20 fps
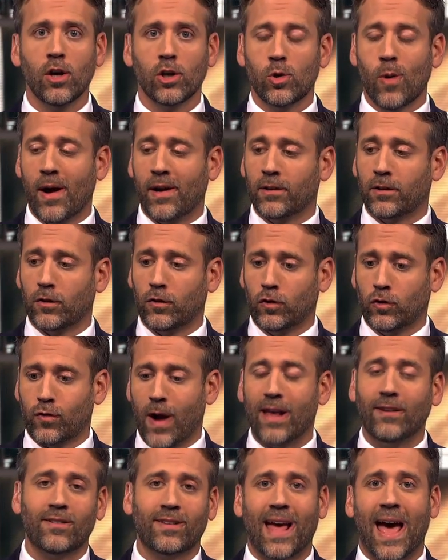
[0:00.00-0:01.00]
You had a
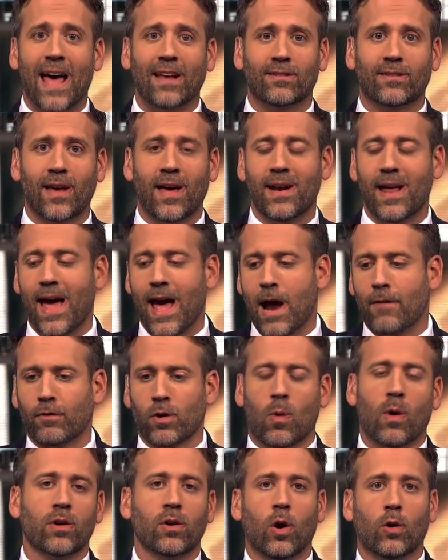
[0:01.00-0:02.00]
distressed asset.
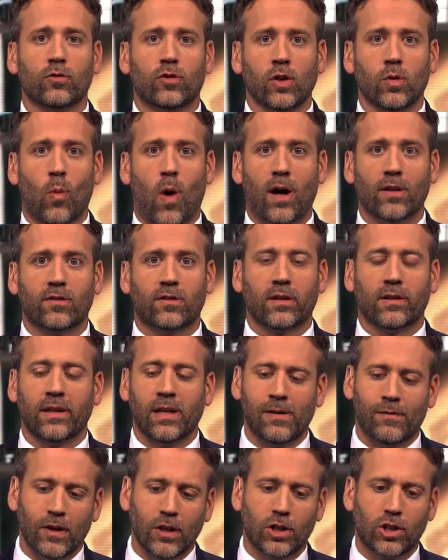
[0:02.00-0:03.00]
Everyone knows he wants to
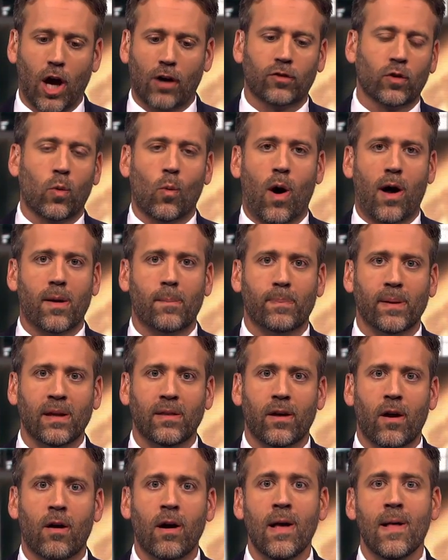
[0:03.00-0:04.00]
leave. He doesn't want to be
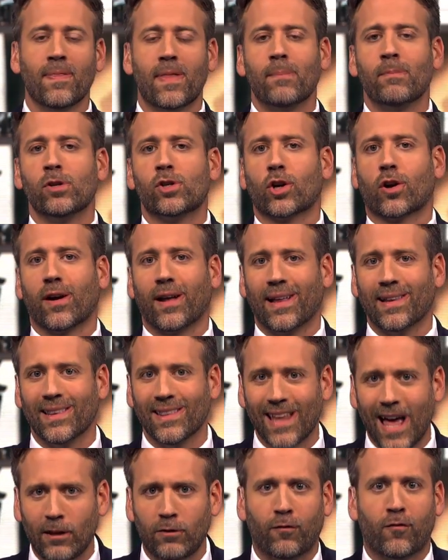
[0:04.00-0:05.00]
there. That means you're going to get
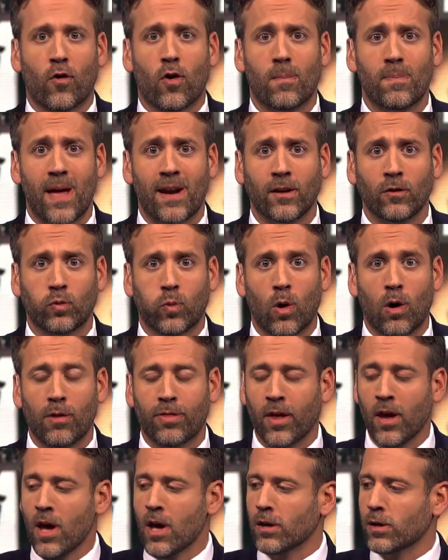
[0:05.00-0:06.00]
less for him than he's
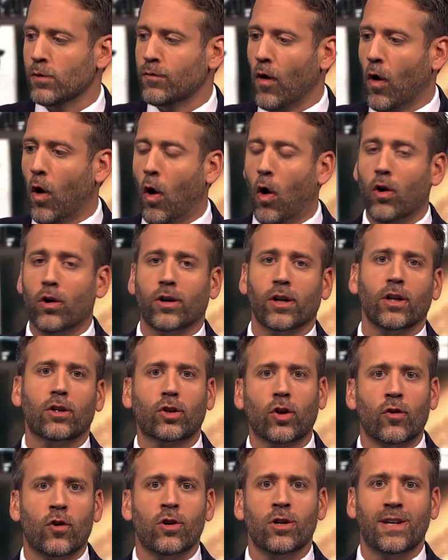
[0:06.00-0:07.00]
worth. You've already
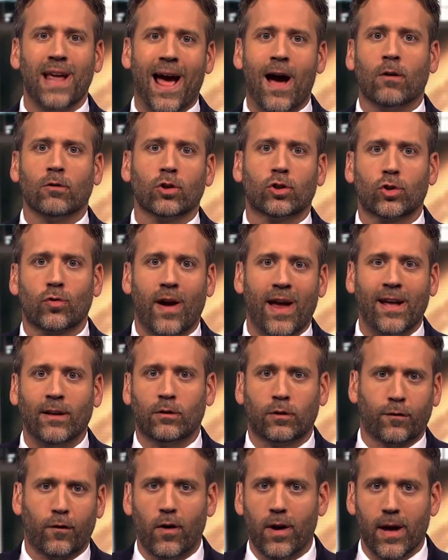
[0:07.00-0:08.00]
turned down
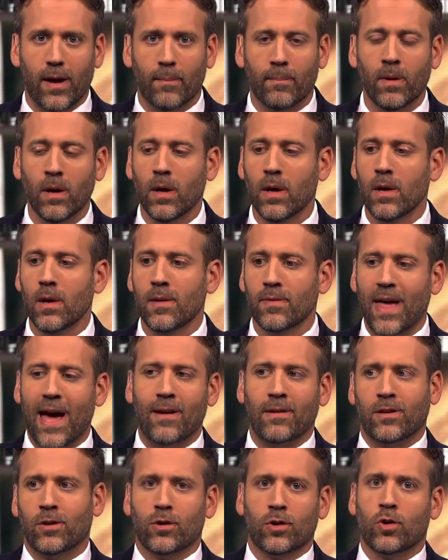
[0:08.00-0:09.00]
trades for him
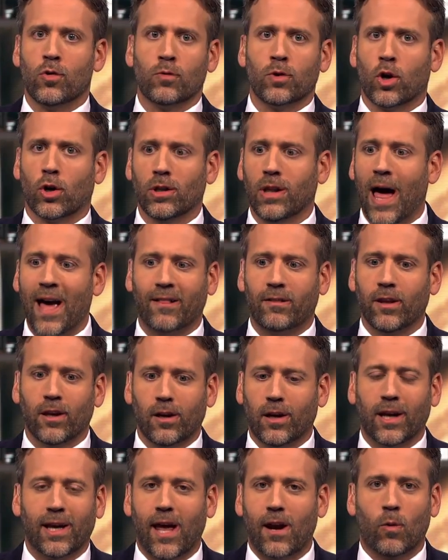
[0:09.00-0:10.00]
that you're likely
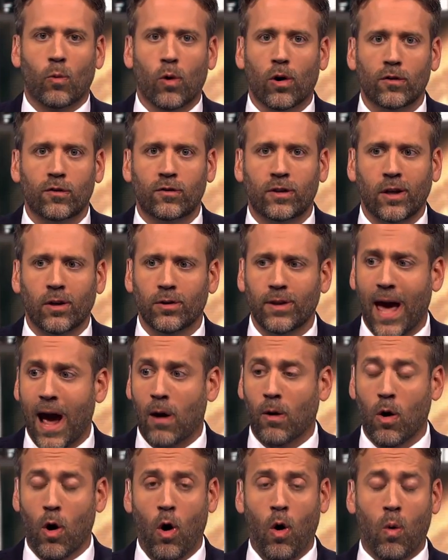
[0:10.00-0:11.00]
going to get a worse deal
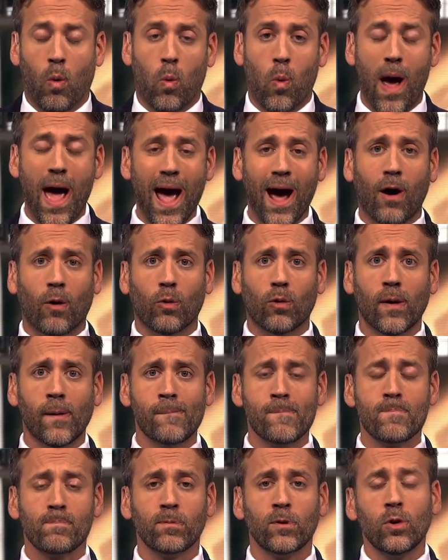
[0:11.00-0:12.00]
now. Oh, wow.
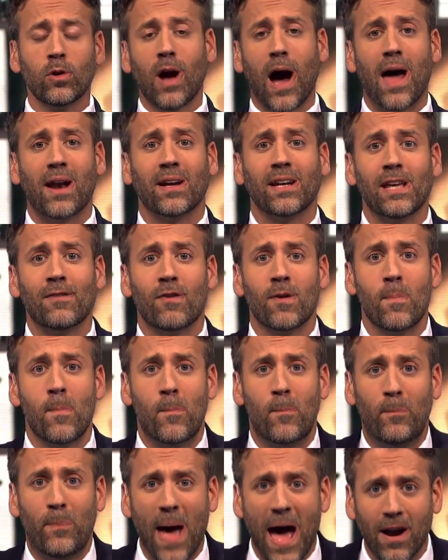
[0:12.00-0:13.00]
You got an even
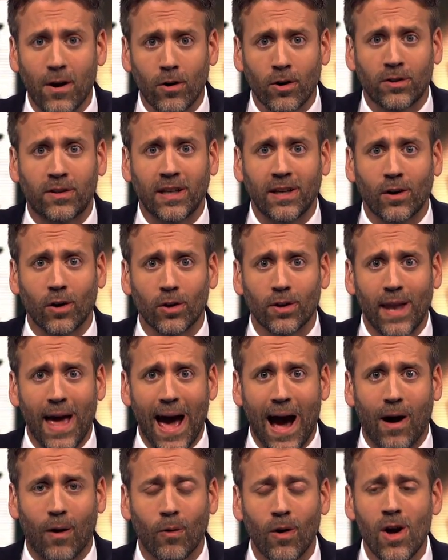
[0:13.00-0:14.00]
better deal
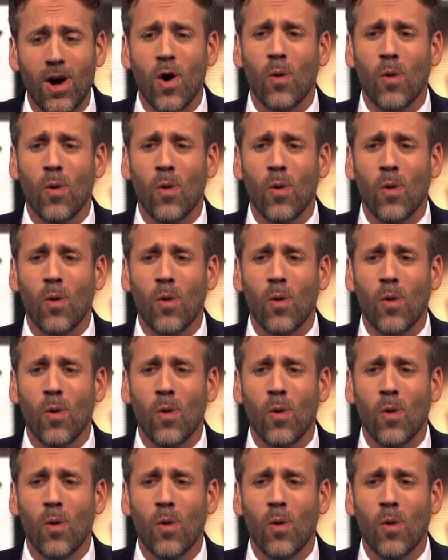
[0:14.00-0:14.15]
now.